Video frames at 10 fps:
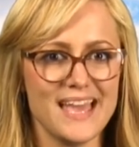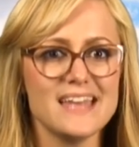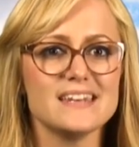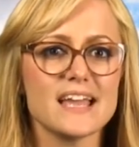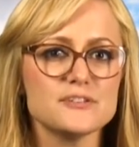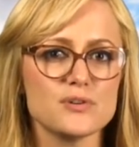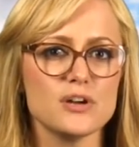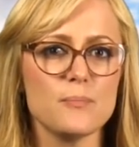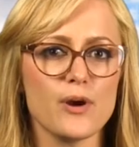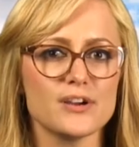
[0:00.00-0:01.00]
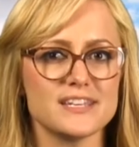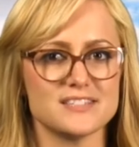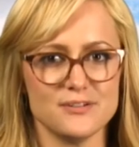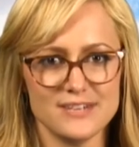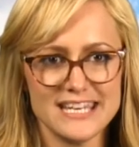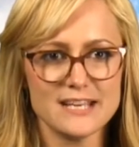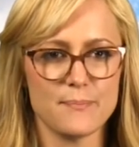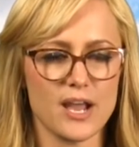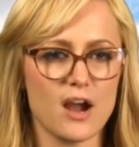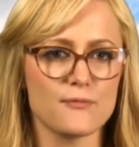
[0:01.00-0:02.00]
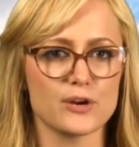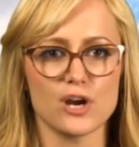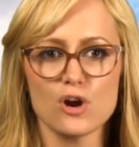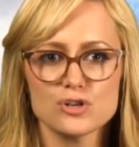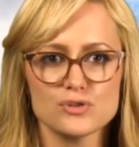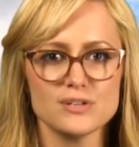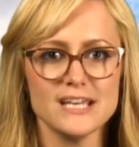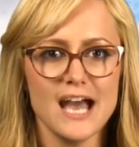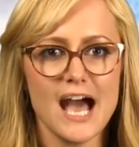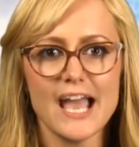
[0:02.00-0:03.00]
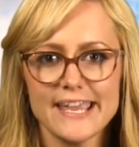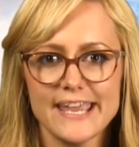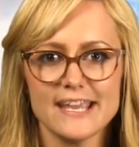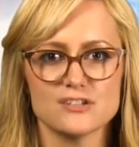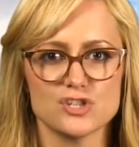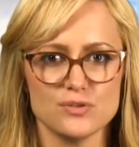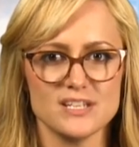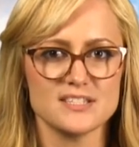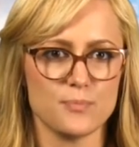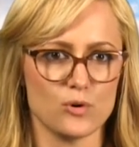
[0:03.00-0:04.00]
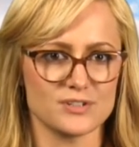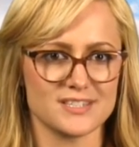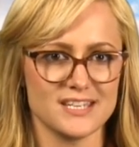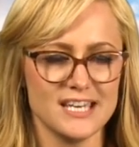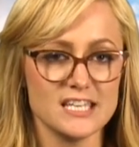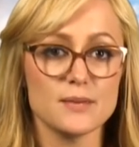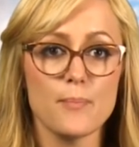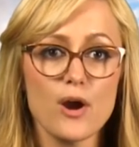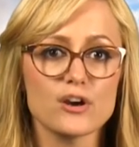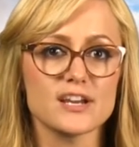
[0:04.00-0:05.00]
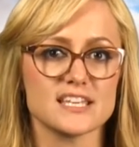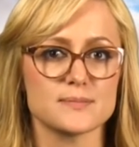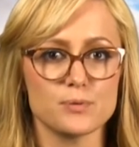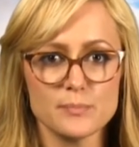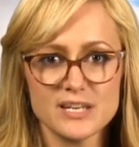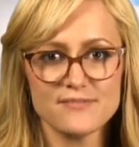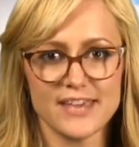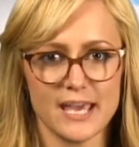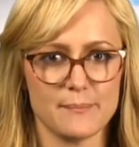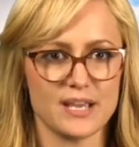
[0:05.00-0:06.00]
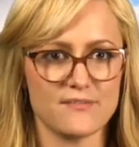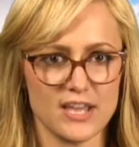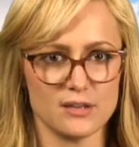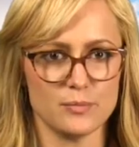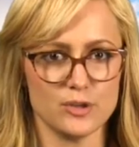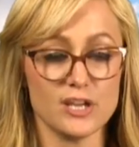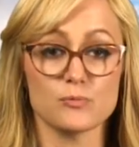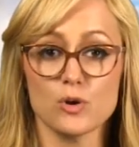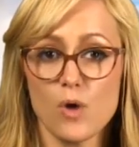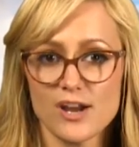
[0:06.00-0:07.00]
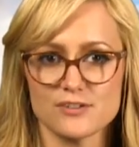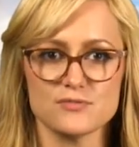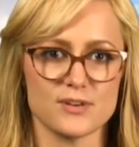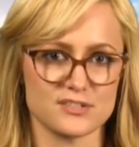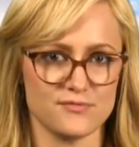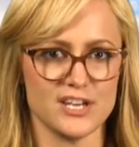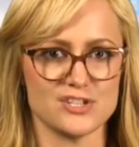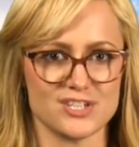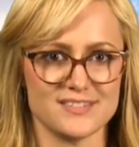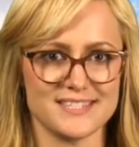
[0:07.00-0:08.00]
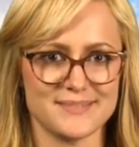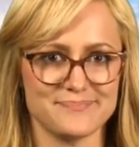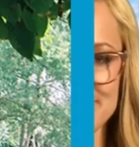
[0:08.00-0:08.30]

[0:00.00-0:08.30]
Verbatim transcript: Knight Trail Park is unique by offering archery, hiking, and shooting sports. The park has primitive camping available and requires reservations.